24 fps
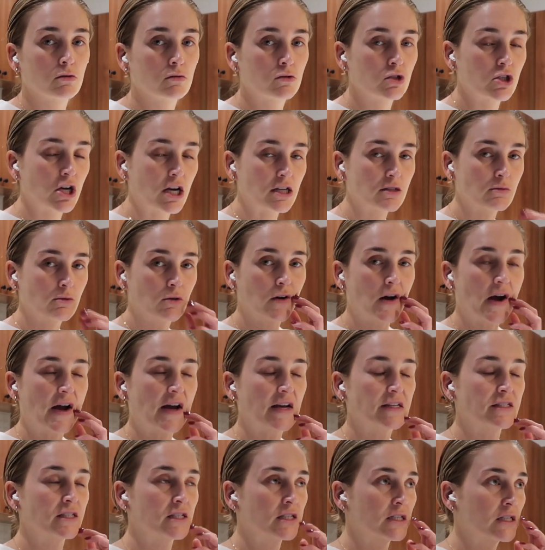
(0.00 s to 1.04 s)
jasmine
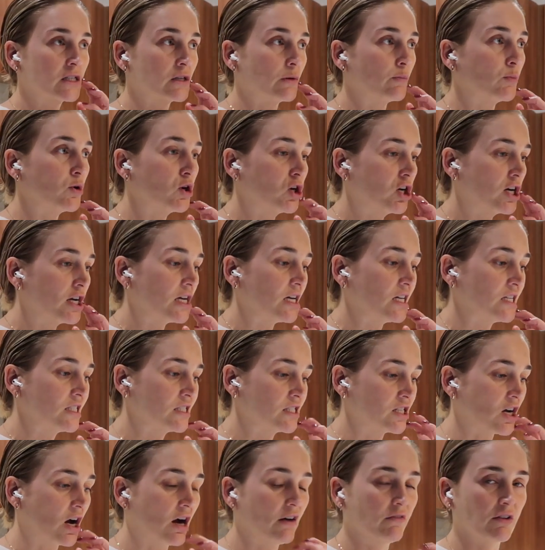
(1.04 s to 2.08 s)
rice, some
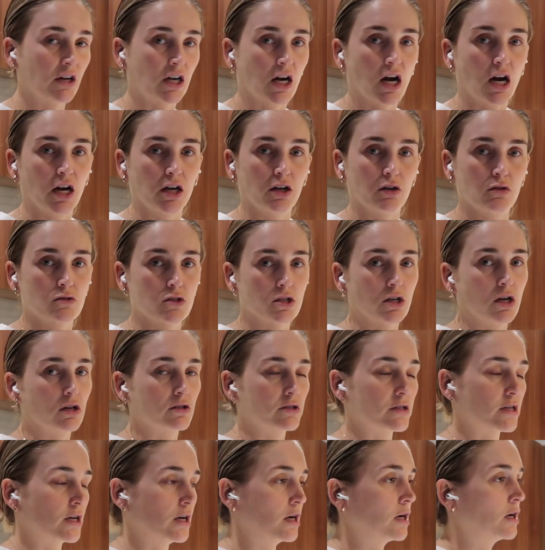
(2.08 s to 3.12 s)
greens, avocado,
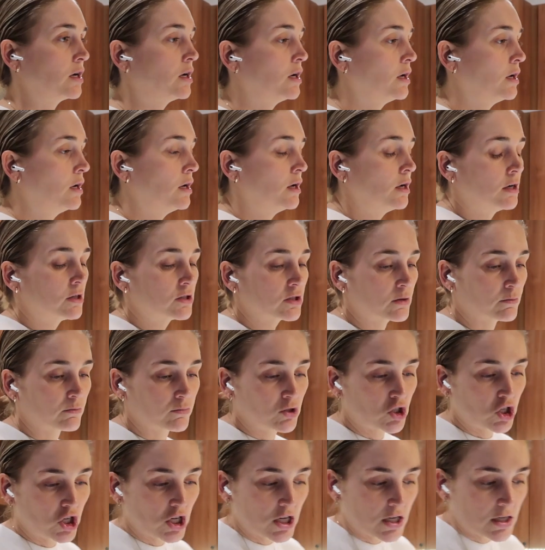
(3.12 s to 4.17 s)
salsa, some
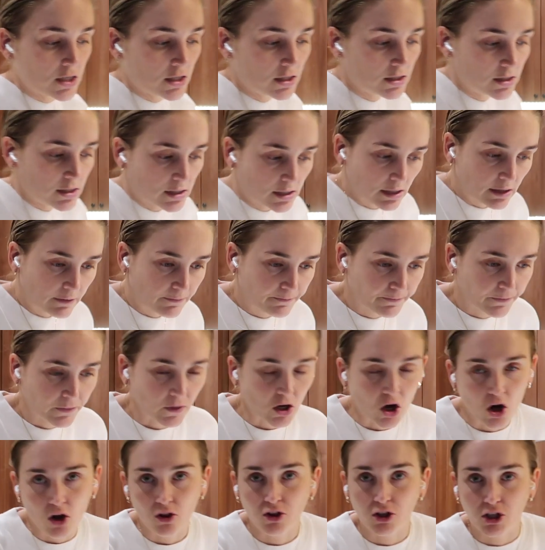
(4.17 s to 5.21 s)
cheese,
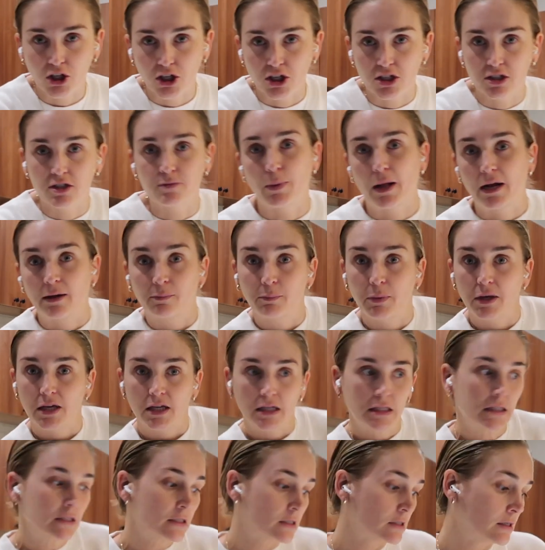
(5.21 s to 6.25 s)
all the goods, black
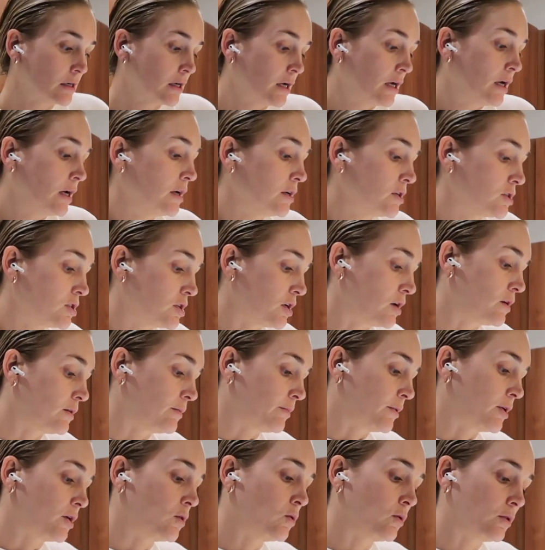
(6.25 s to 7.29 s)
beans. So
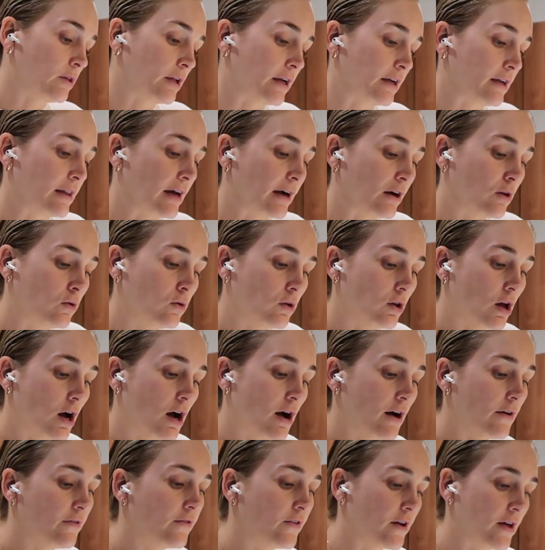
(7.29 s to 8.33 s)
letting that cool
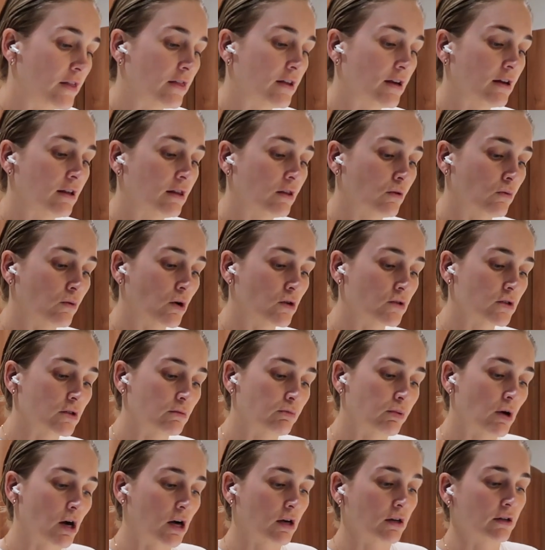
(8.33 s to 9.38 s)
off, and then the roasted
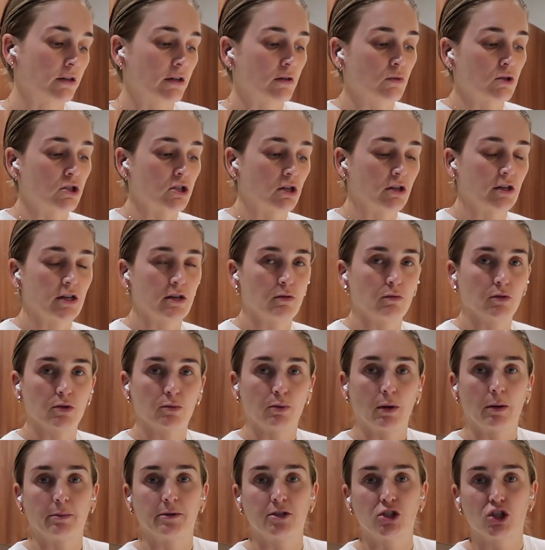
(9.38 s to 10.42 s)
broccoli, which I'll eat with
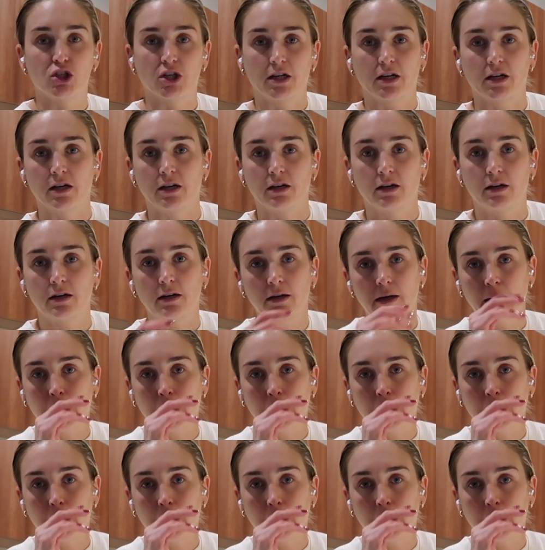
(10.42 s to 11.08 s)
probably chicken